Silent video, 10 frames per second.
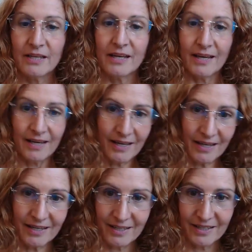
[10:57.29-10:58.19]

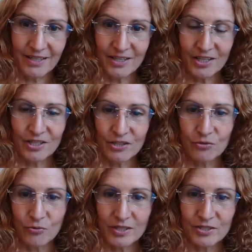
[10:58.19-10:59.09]
hey, you
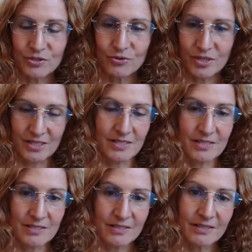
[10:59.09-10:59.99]
want to do
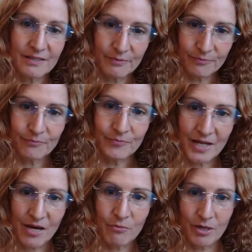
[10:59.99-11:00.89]
this,
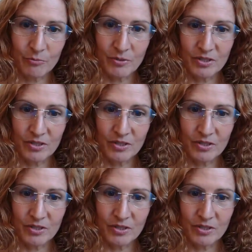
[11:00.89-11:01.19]
now might be a